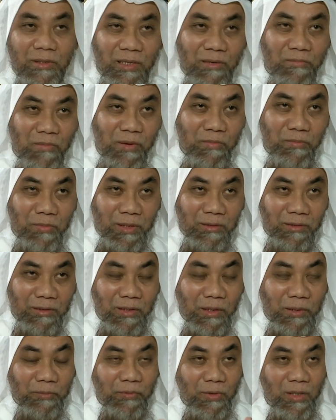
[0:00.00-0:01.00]
Remember,
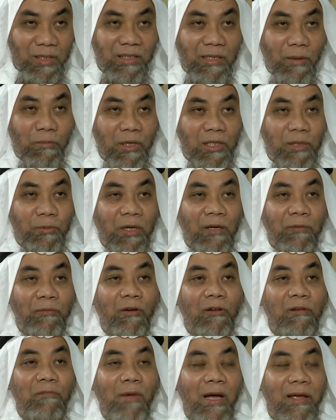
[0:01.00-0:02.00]
establish prayer
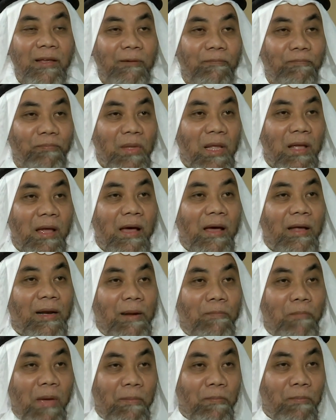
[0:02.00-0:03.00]
for my
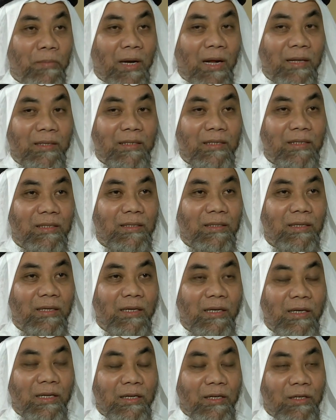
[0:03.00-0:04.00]
remembrance.
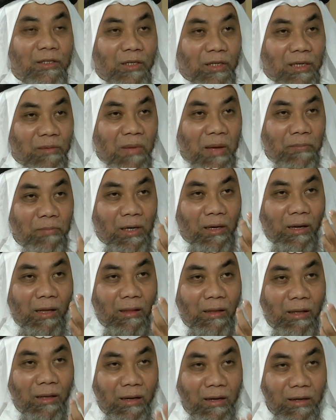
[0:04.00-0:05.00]
So remember
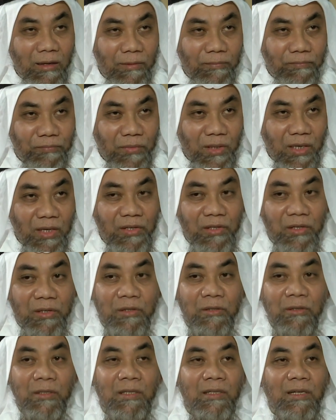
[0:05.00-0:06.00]
Allah in your
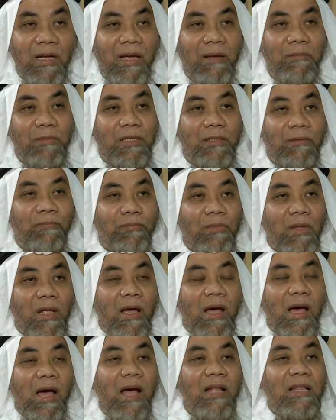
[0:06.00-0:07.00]
good times,
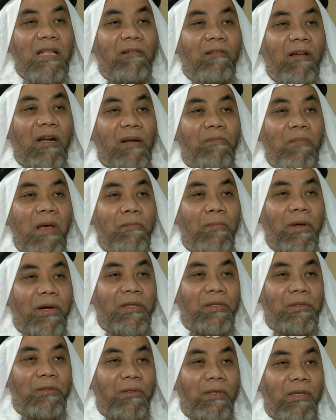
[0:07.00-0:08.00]
and He will remember
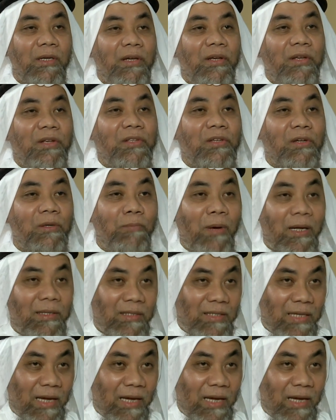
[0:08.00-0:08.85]
you in your bad